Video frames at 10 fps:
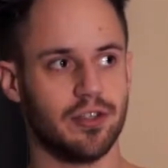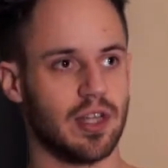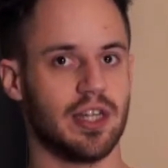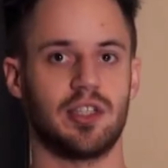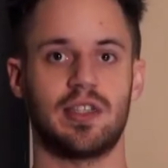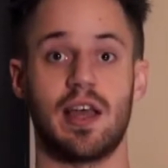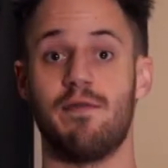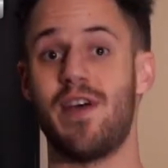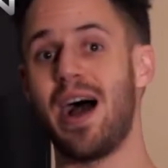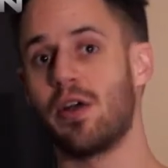let's just say, a
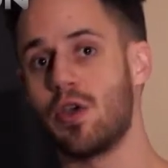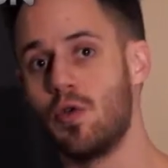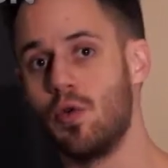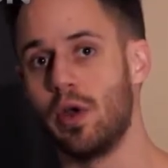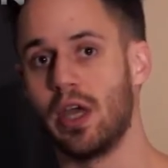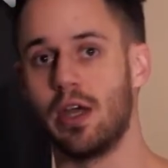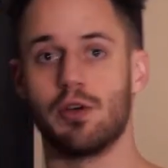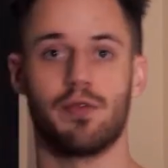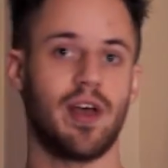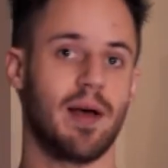value in your
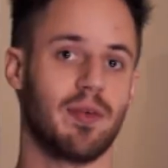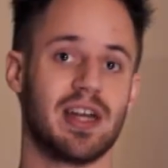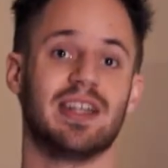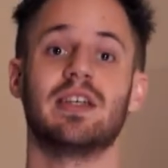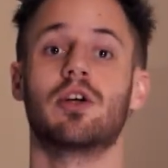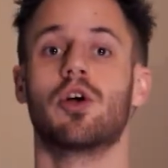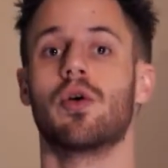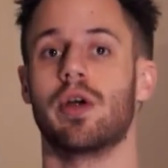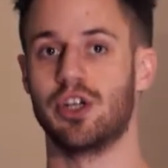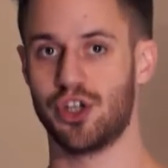family and it's
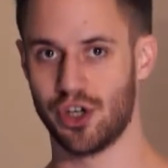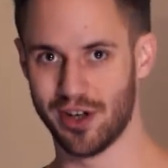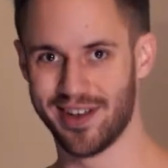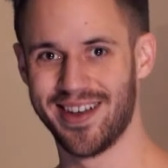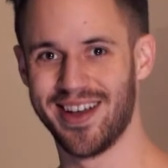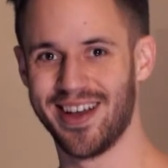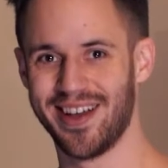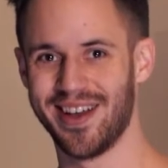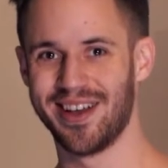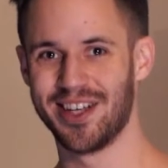encouraged.
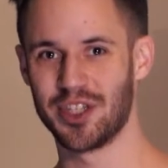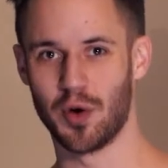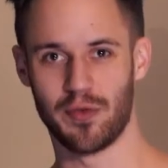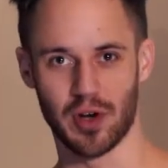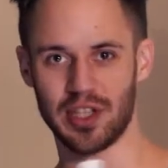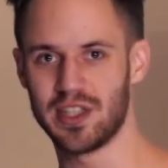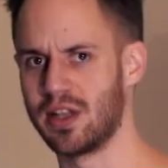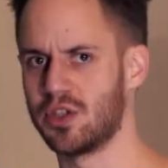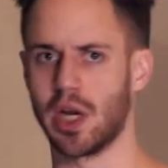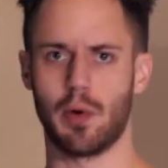So if you're listening to
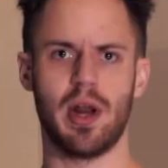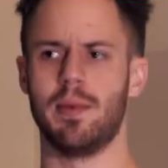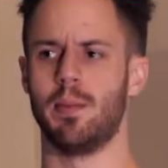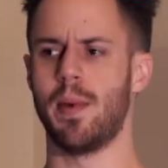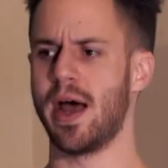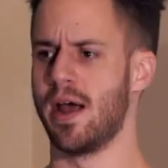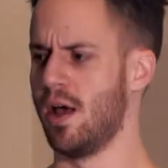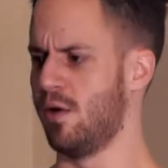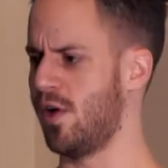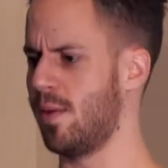this, you're like, wait a minute, but my
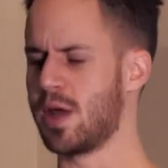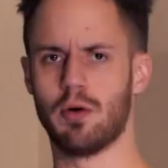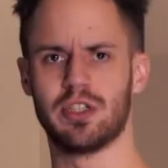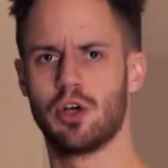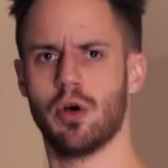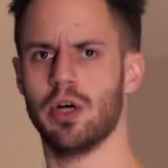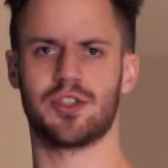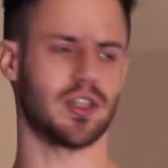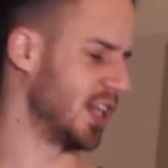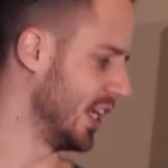family always encouraged
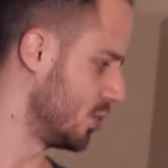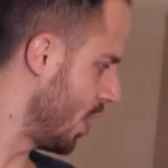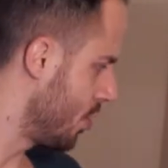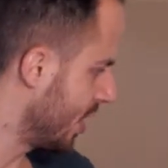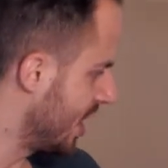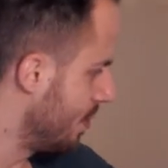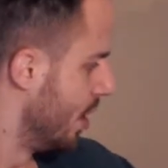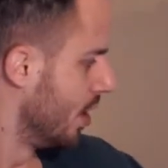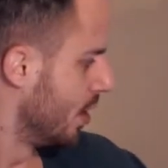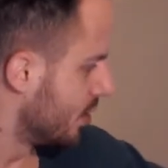success. Why do I keep
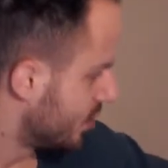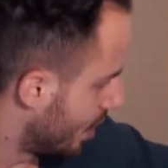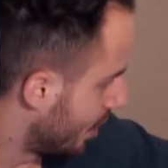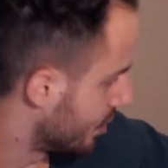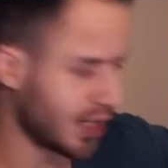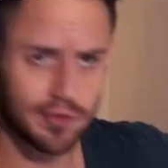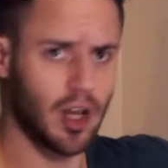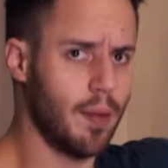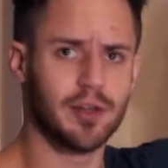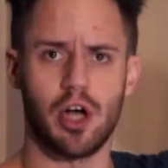
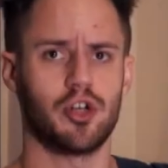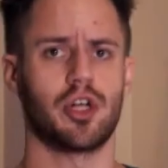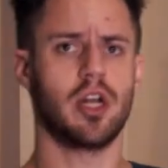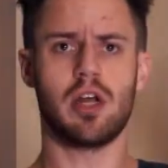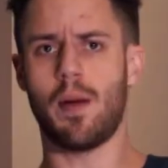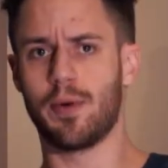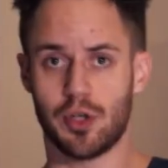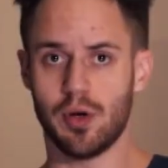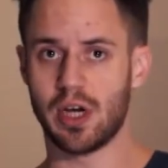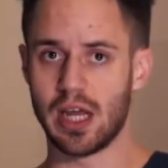self-sabotaging any
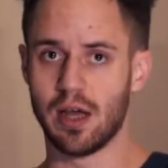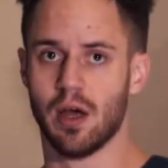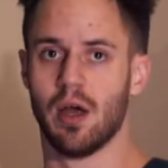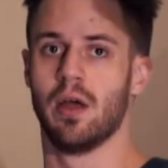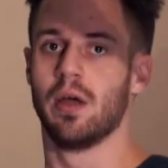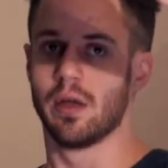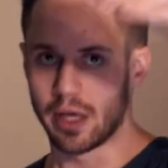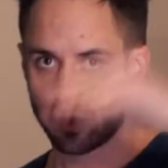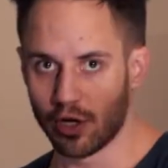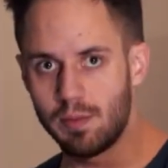opportunity?
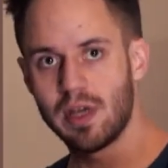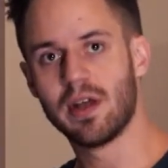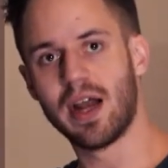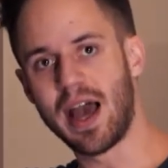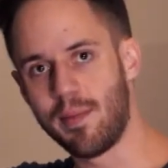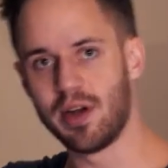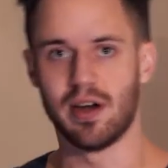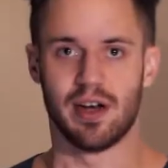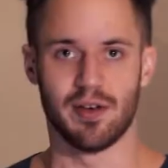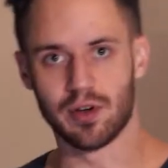It could be that it happened in
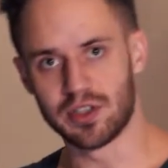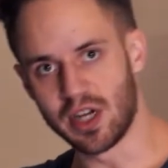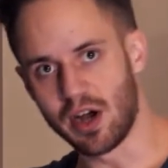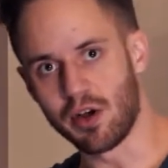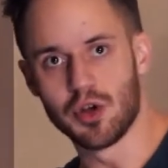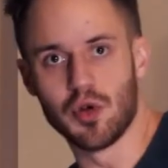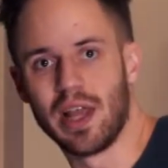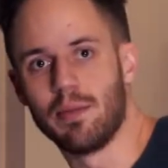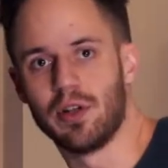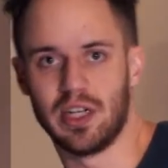a different scenario and you
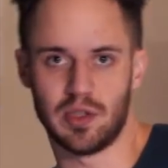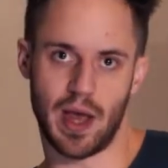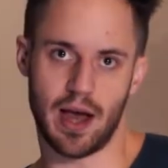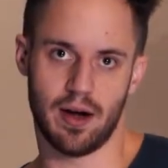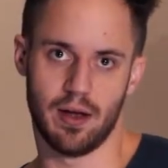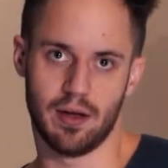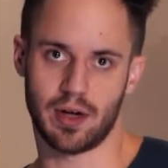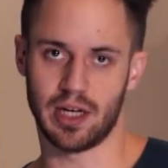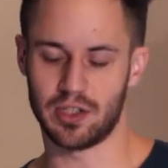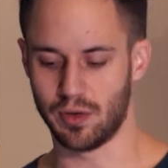labeled it as bad.
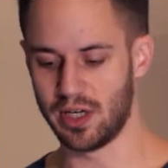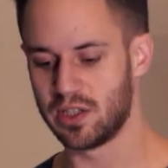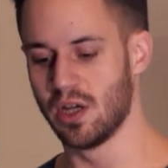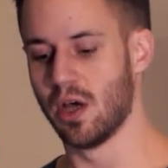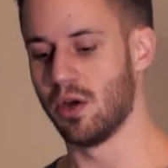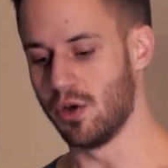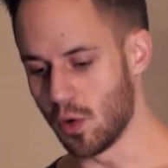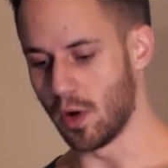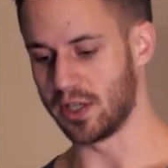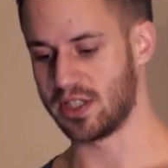Okay, so it is
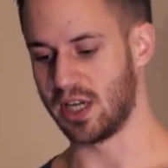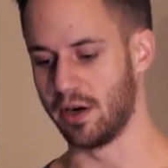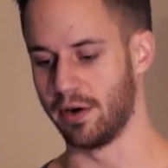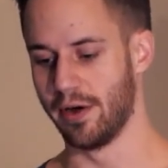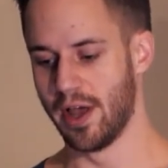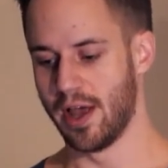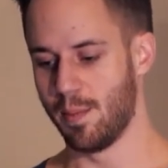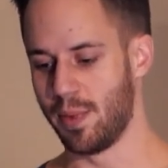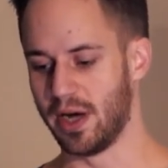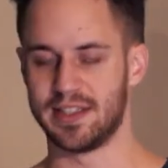nuanced here,
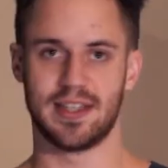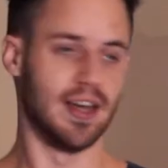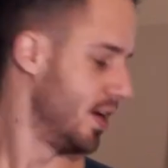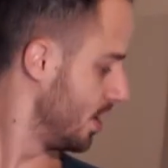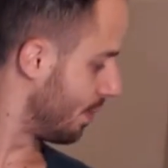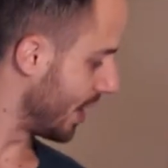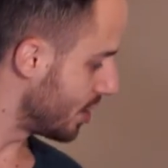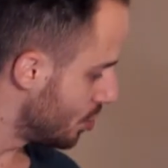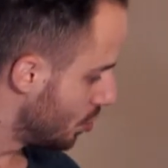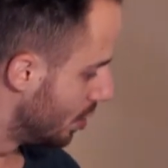but by
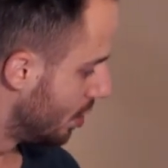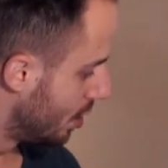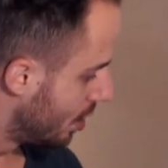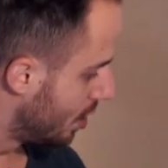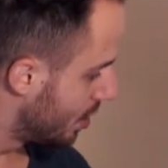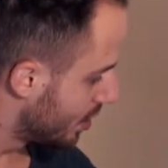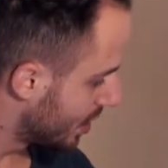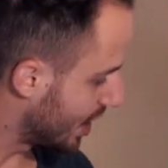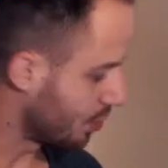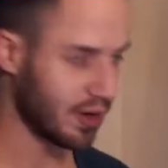you
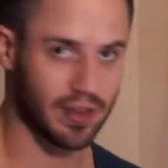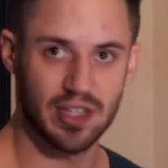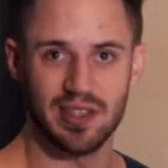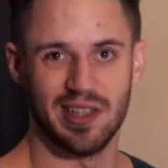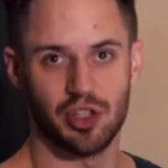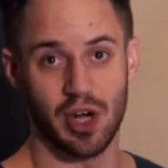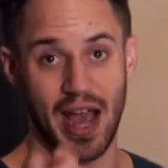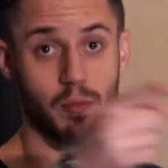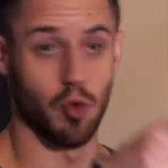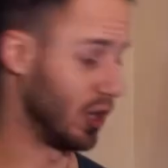getting rid of this, and this should
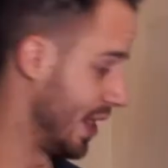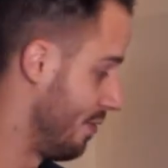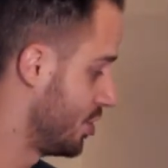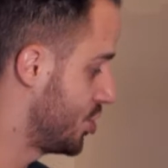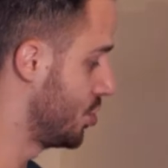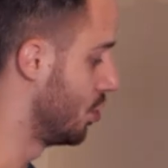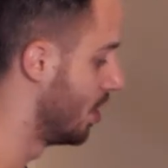add more leverage to